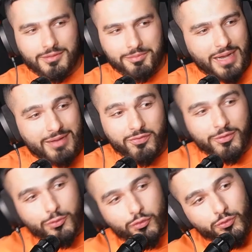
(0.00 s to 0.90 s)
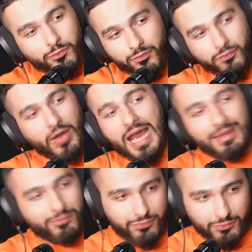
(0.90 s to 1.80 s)
Man from group
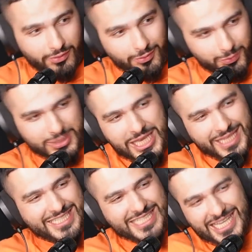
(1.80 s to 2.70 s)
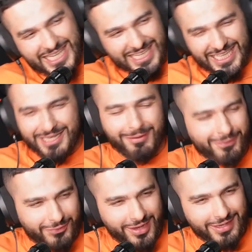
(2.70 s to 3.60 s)
5 were just in the
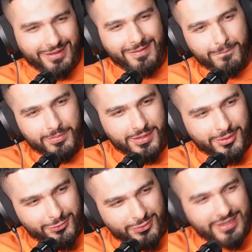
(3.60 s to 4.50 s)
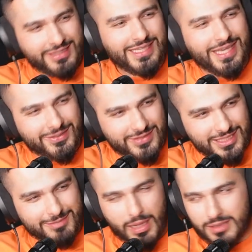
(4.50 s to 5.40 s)
front ready to get into
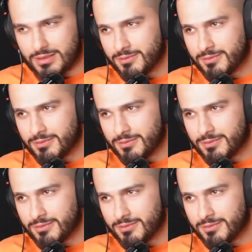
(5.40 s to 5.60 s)
this bus.